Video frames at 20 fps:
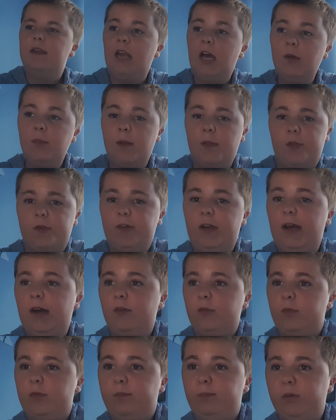Now I'm on the
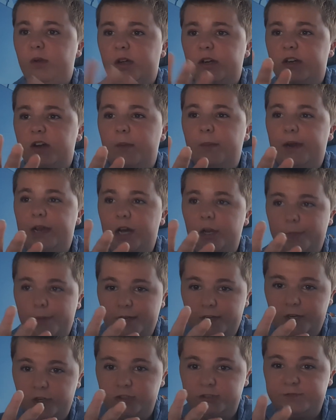ground with blood coming out of my
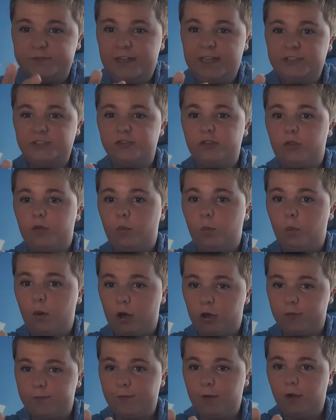nose faster than a
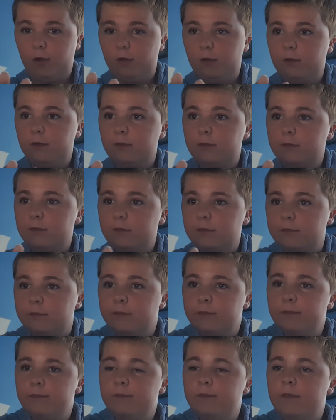waterfall.
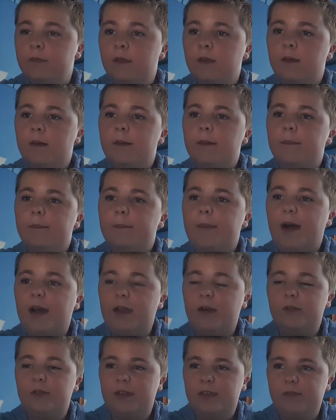But I
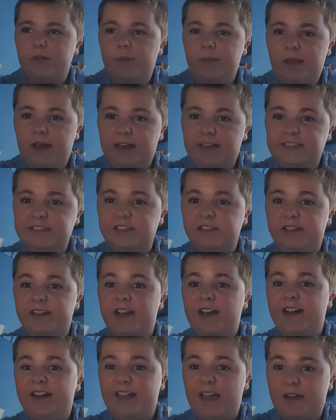don't give up that easily,
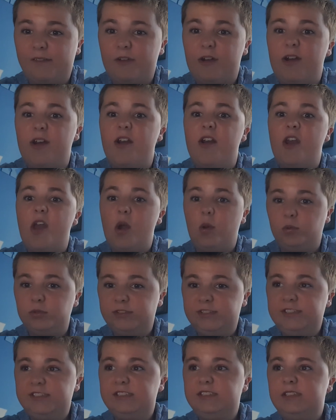and Gavin knows
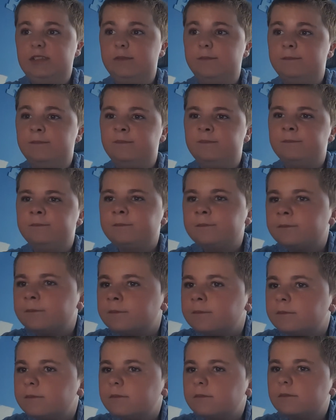it.
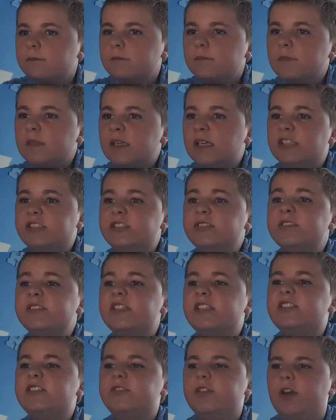As soon as
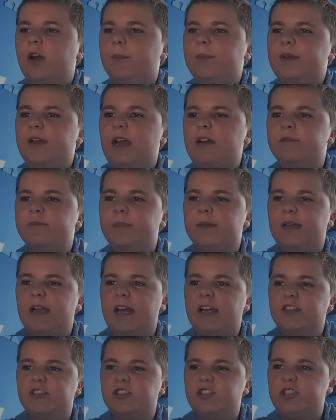I stood up, Gavin
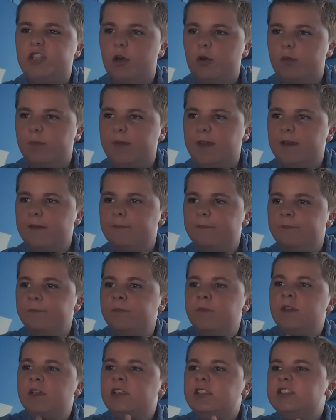began to choke me.
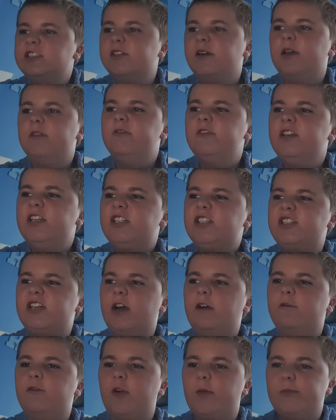So I reached
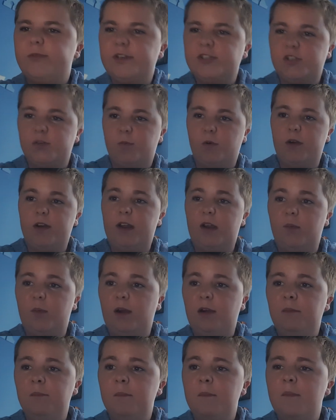out for a pressure point and,
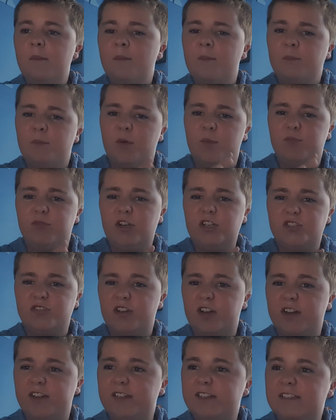well, put pressure
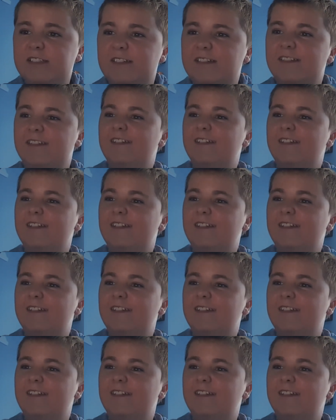on it.